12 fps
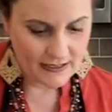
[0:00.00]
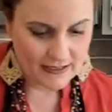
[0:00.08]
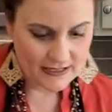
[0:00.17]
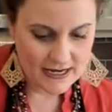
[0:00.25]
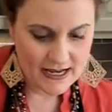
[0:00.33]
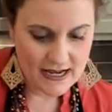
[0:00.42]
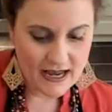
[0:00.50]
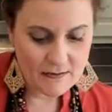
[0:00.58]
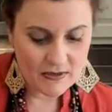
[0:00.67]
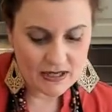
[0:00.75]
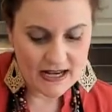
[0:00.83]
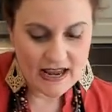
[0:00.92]
And I'm going to
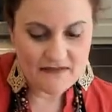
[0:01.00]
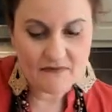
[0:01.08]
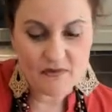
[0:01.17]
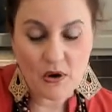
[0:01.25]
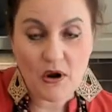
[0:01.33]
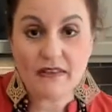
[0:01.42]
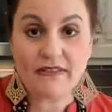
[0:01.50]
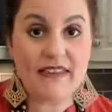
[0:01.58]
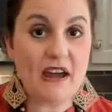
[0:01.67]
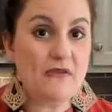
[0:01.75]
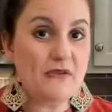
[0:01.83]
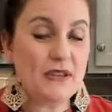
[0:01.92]
have broth now for
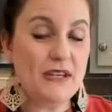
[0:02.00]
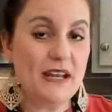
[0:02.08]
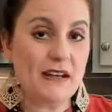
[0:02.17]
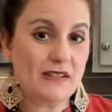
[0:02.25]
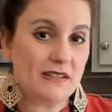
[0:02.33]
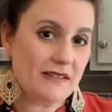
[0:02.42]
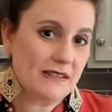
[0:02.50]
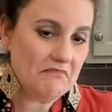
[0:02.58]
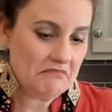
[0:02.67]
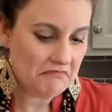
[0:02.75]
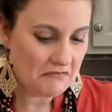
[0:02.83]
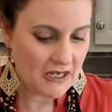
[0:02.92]
the next,
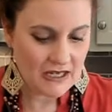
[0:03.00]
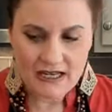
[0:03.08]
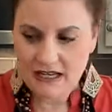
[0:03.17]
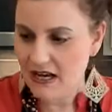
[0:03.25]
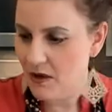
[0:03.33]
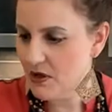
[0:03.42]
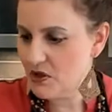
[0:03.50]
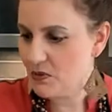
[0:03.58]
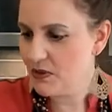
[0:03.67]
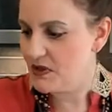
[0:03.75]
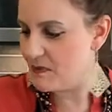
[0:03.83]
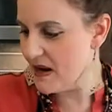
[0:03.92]
how much will this
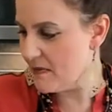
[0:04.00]
make me?